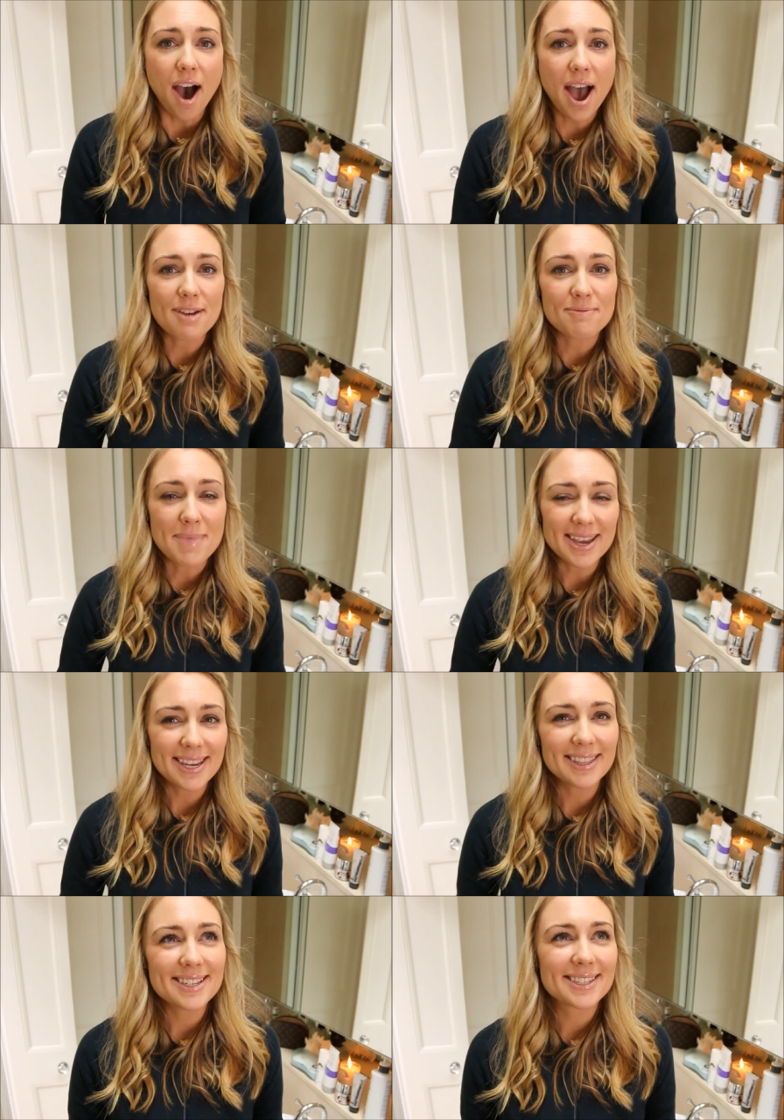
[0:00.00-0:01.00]
I am
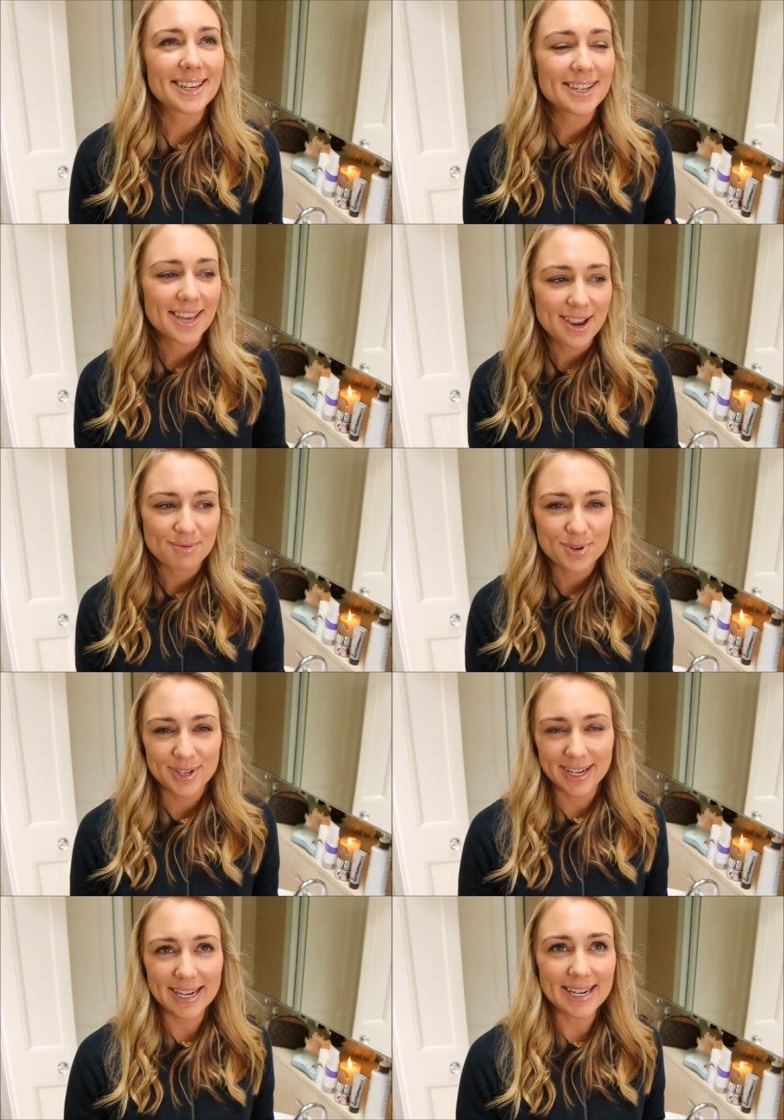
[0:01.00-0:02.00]
making this skincare
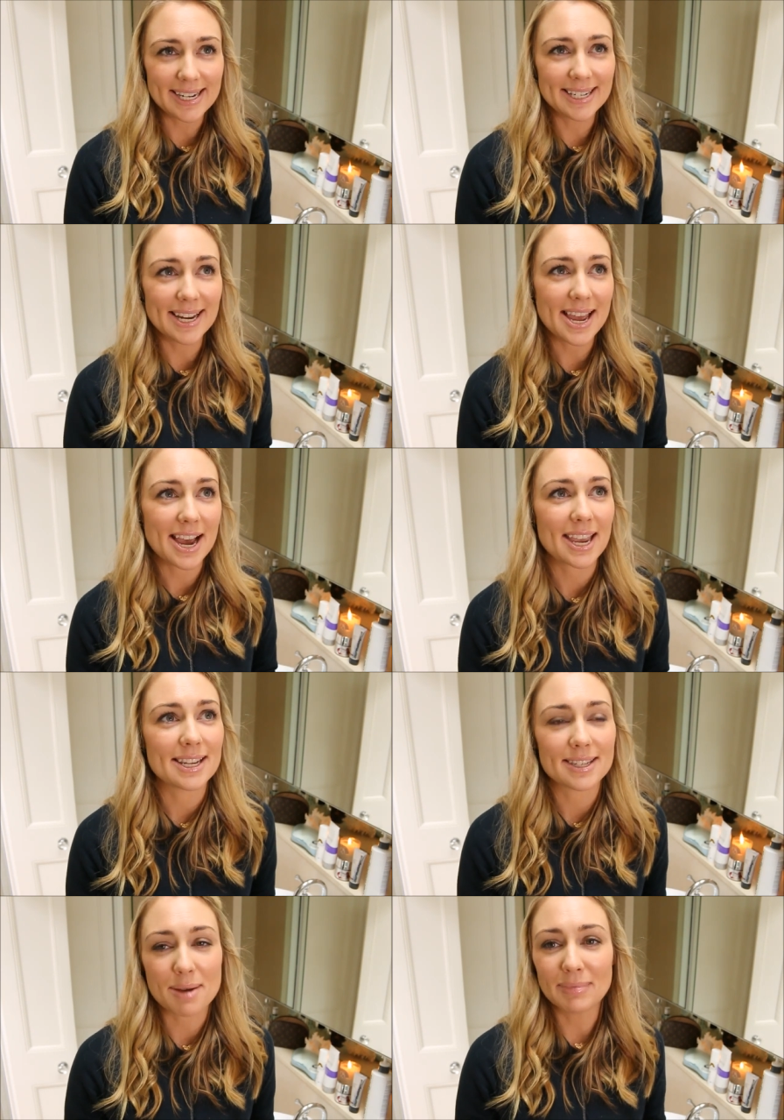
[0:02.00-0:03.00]
routine, I
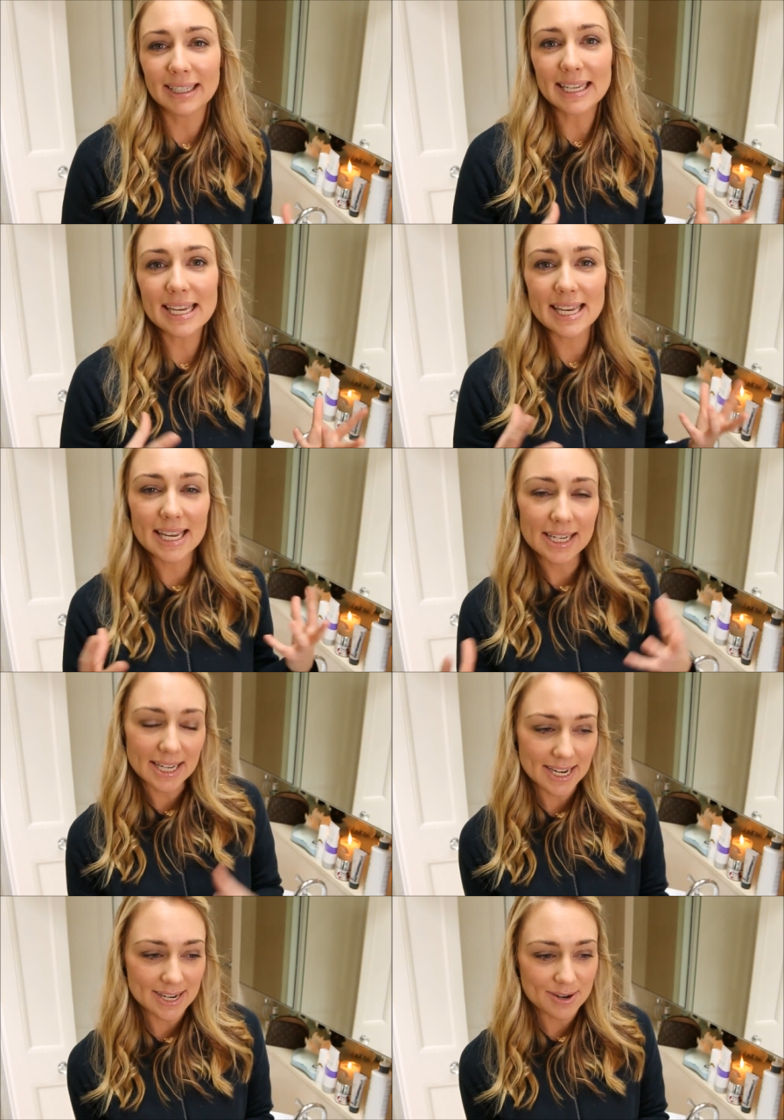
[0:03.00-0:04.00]
guess I'm linking it
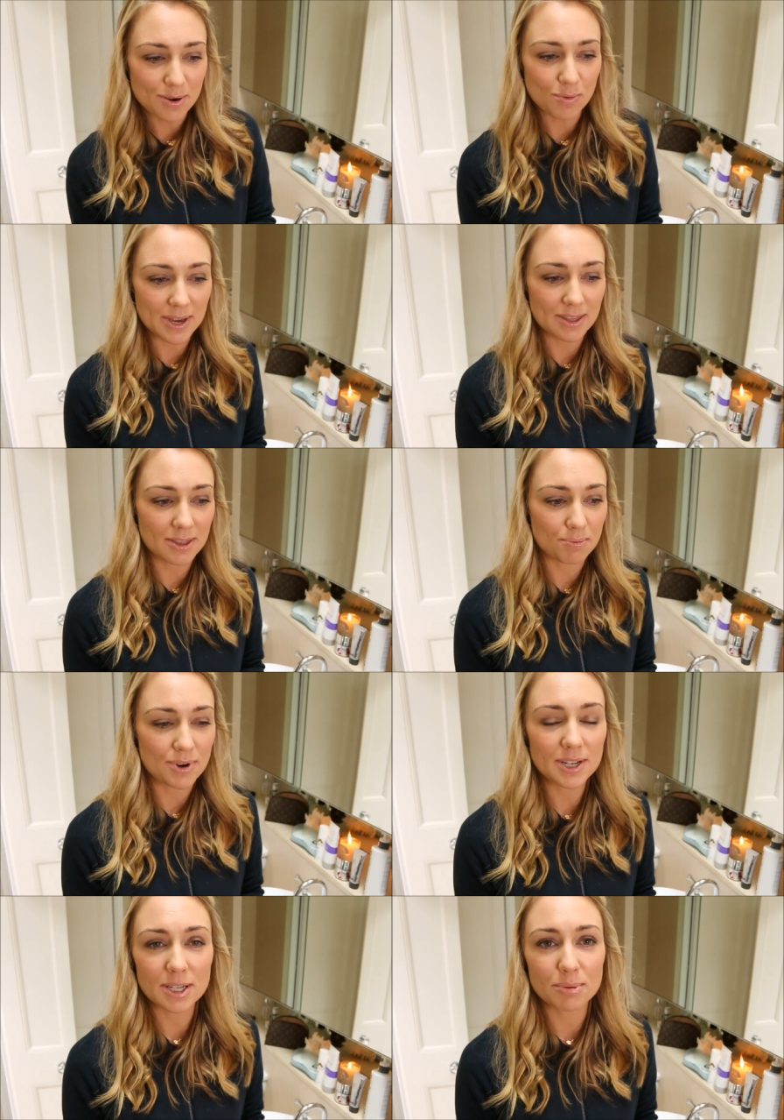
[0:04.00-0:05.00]
in with the
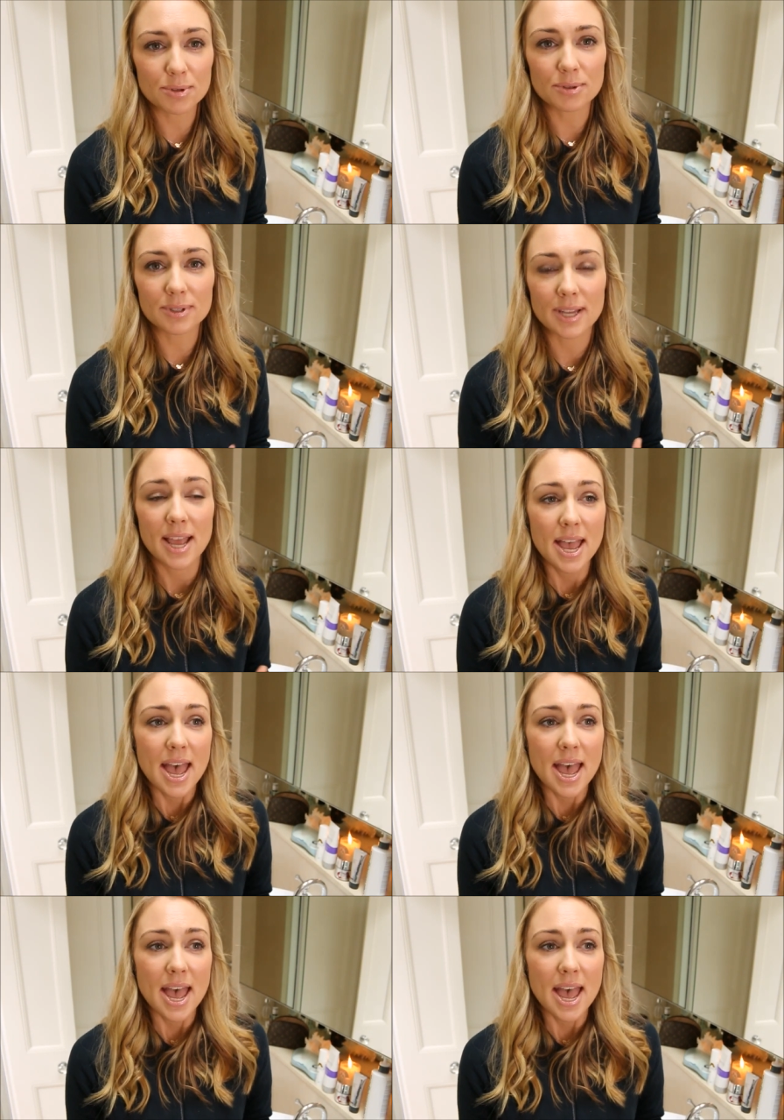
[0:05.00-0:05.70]
principles